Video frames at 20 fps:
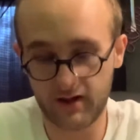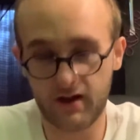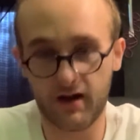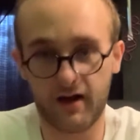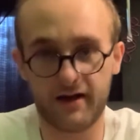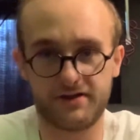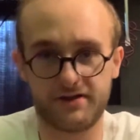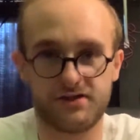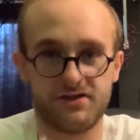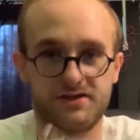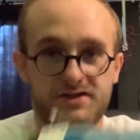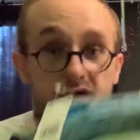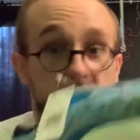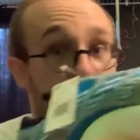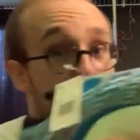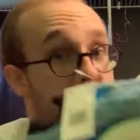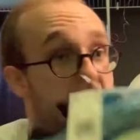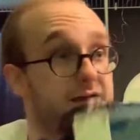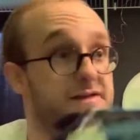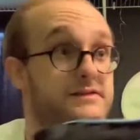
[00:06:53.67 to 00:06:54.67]
It's just not
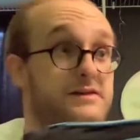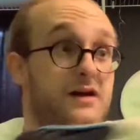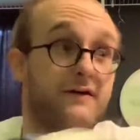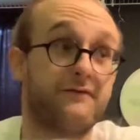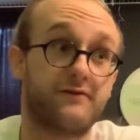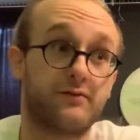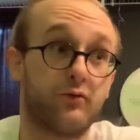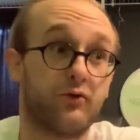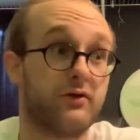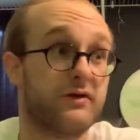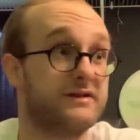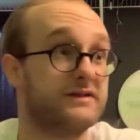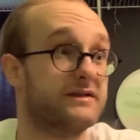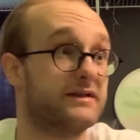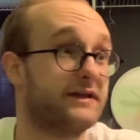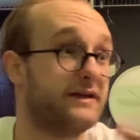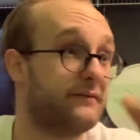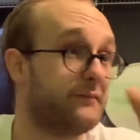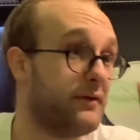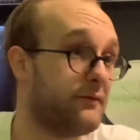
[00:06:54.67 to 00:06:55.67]
as comfortable as
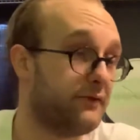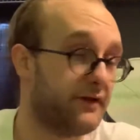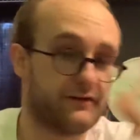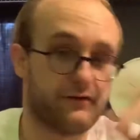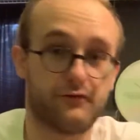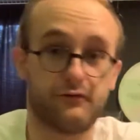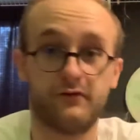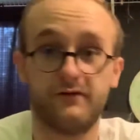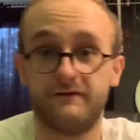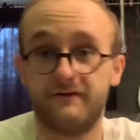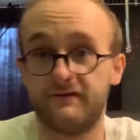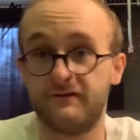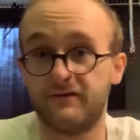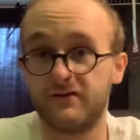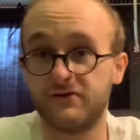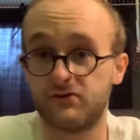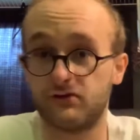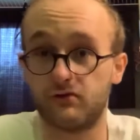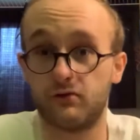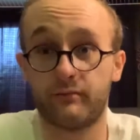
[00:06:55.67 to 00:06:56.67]
like maybe like the
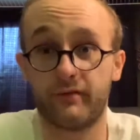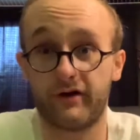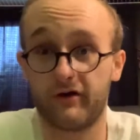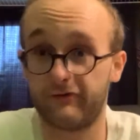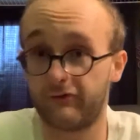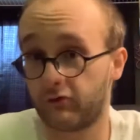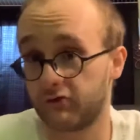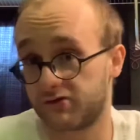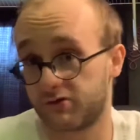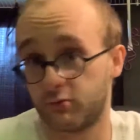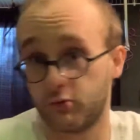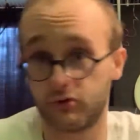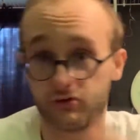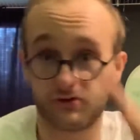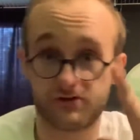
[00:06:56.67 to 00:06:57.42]
350s or a pair of Ultra Boosts